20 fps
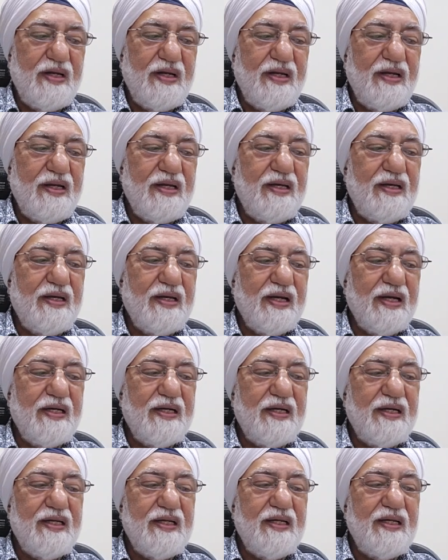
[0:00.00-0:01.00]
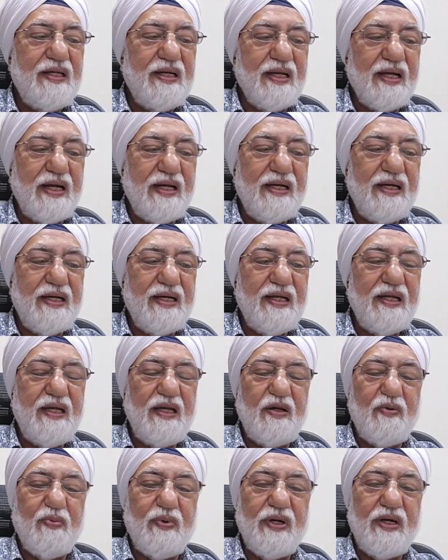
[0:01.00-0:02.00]
In 1990,
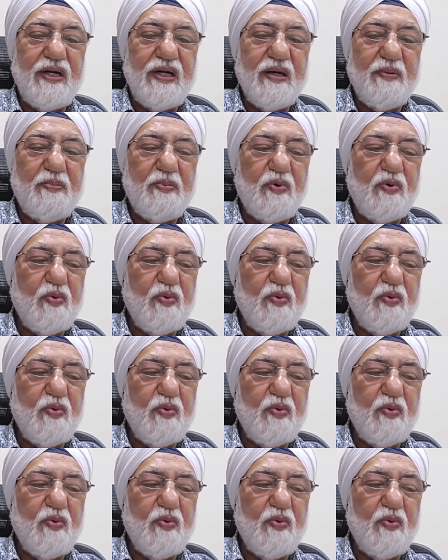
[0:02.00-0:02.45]
it went up